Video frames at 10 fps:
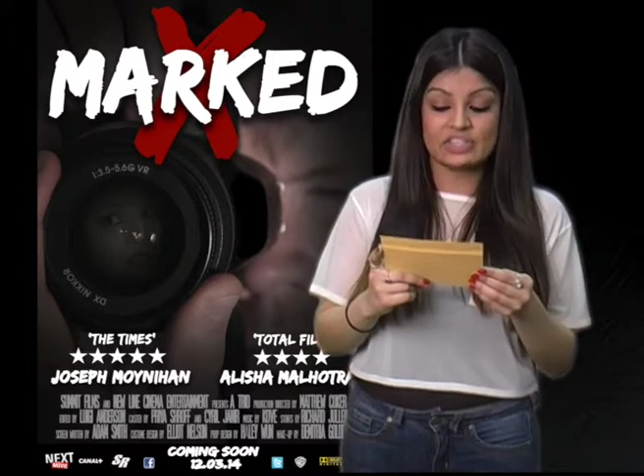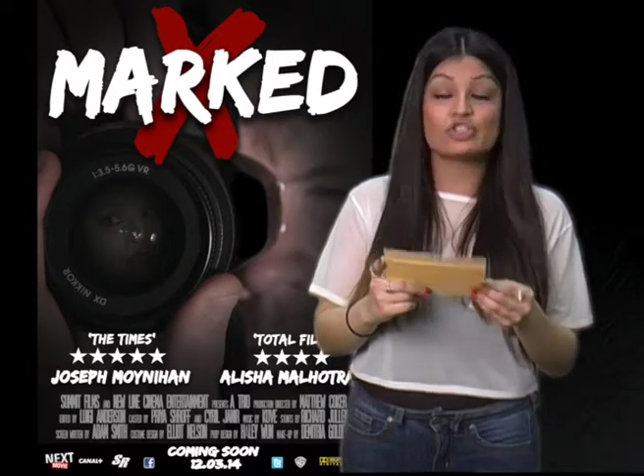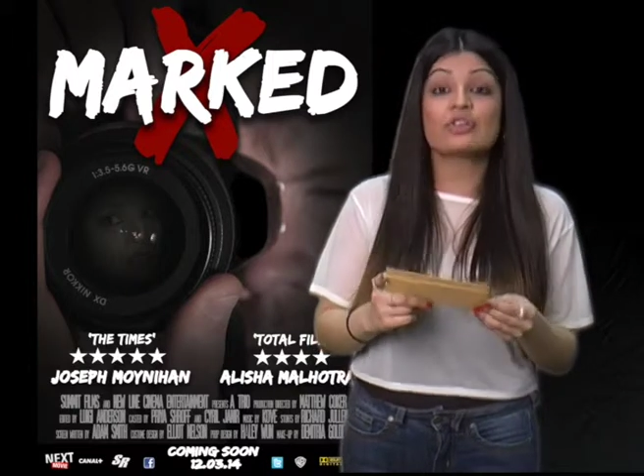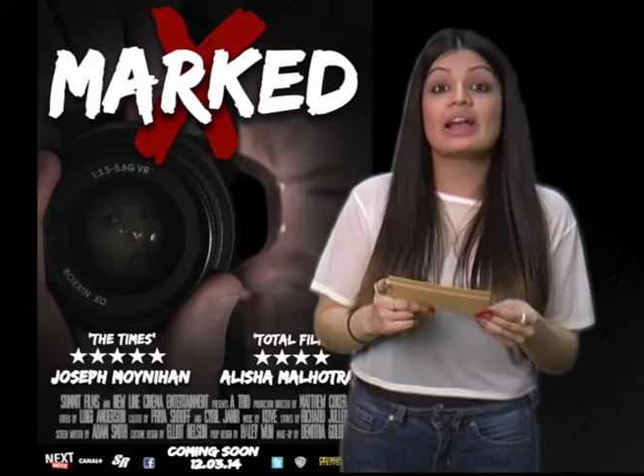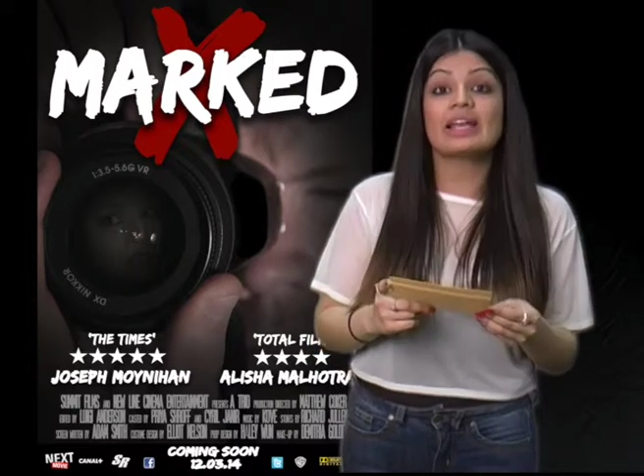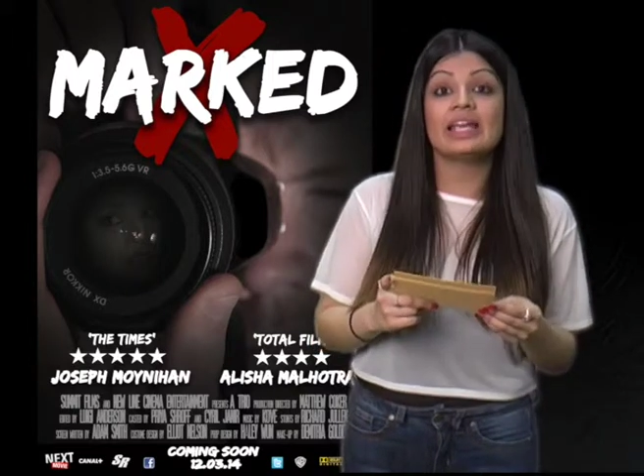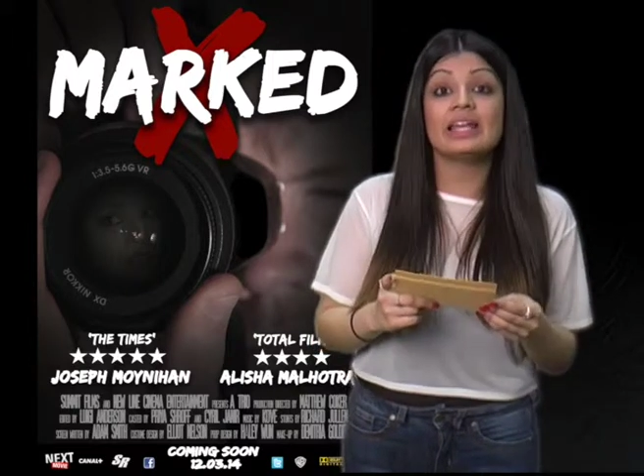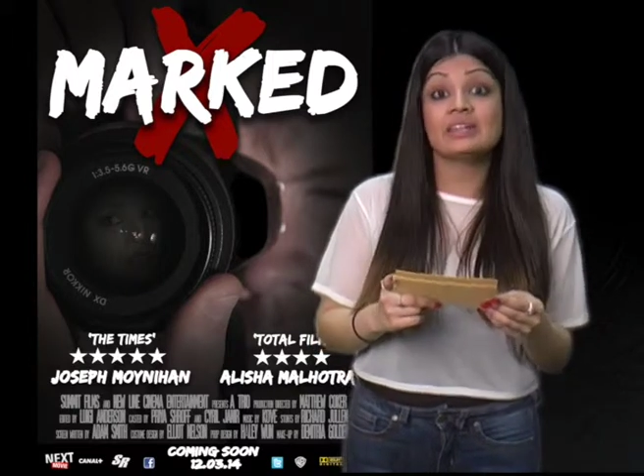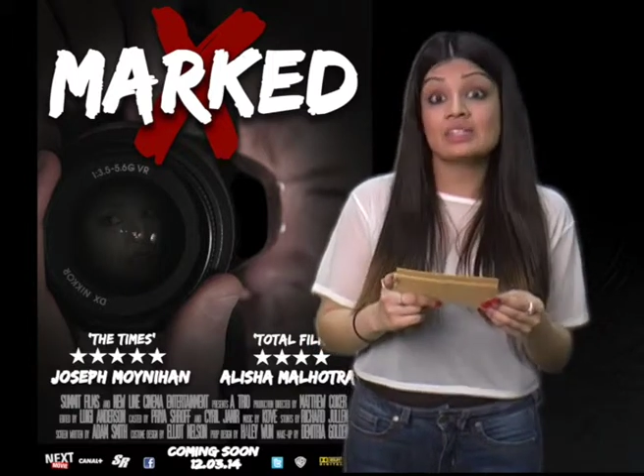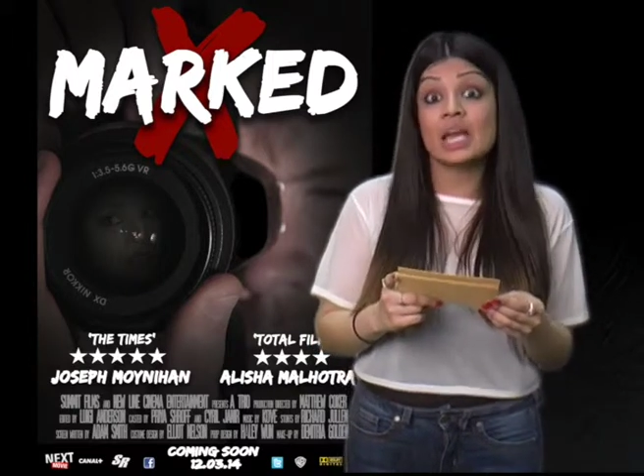and tracking
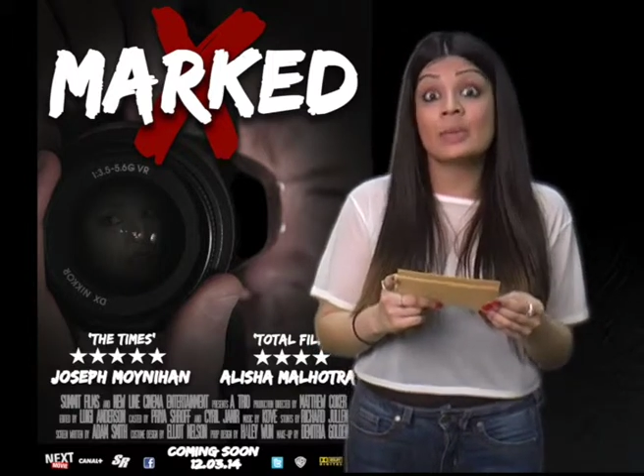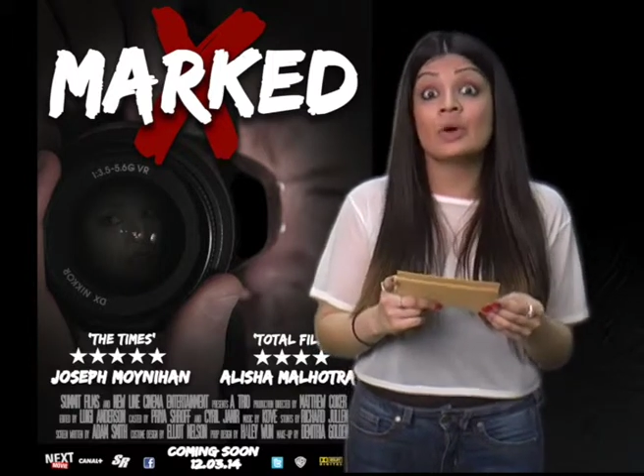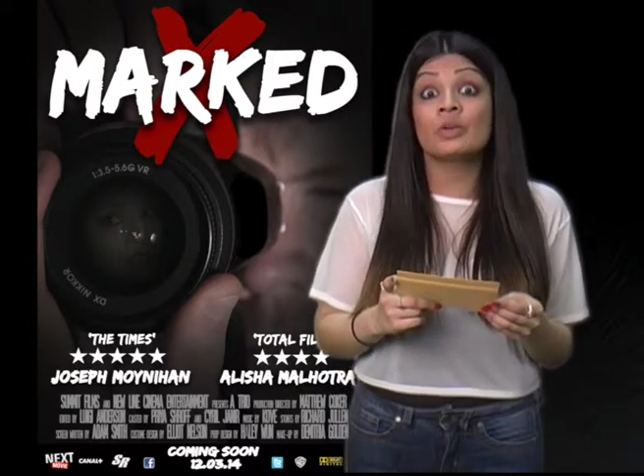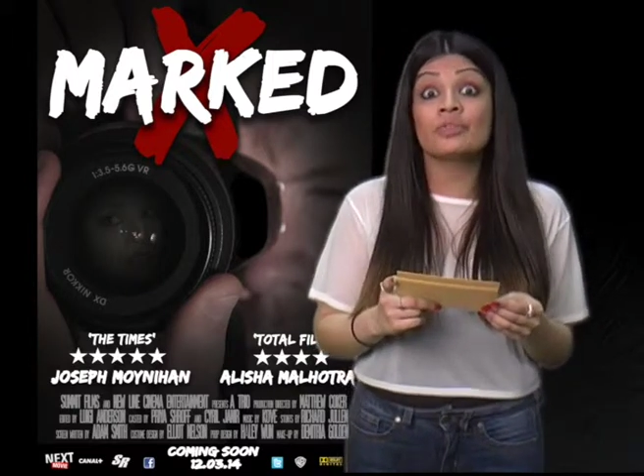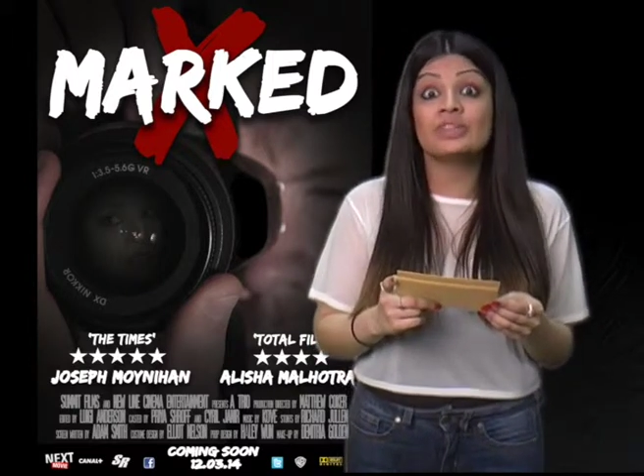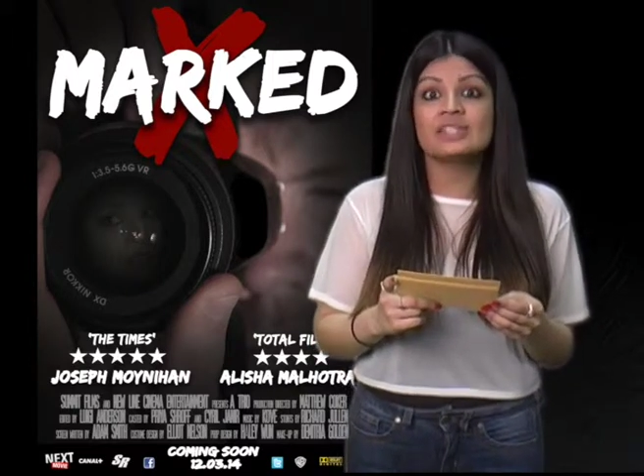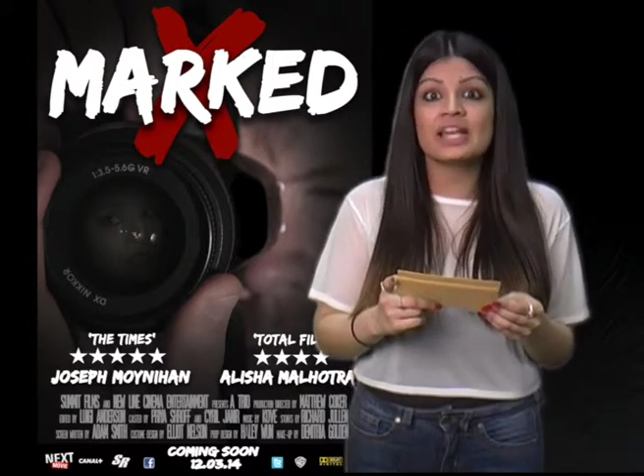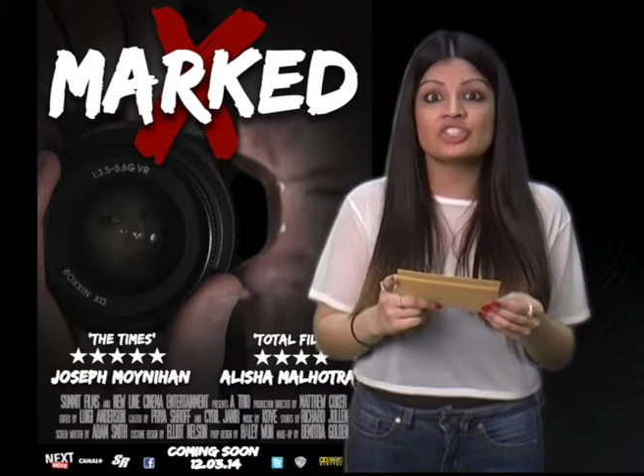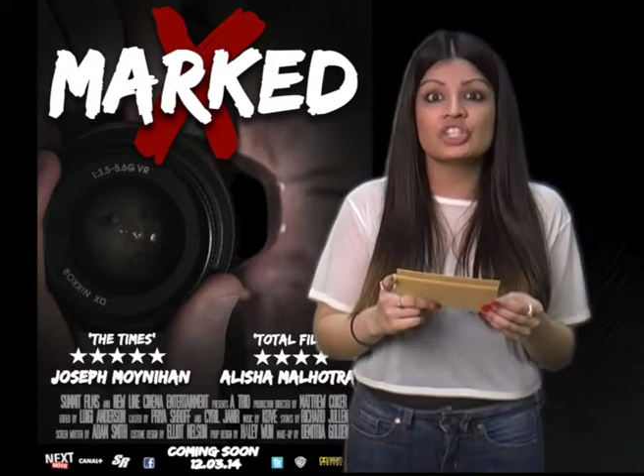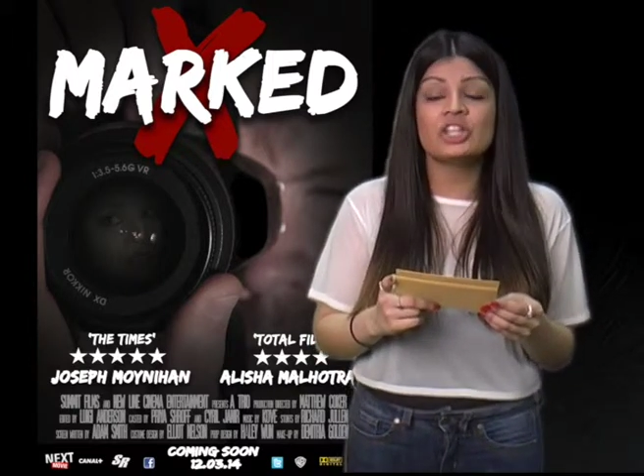in the typography
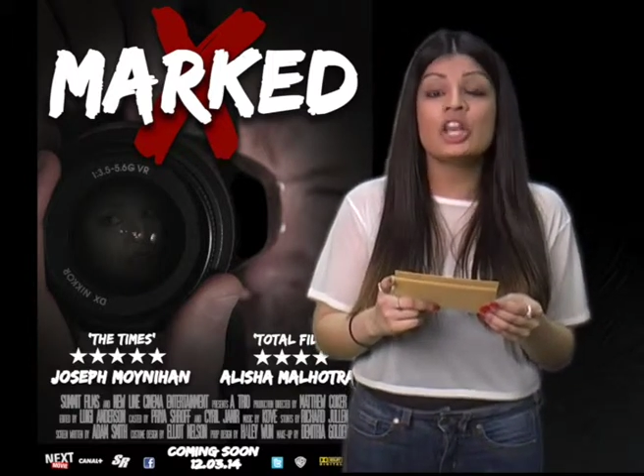section,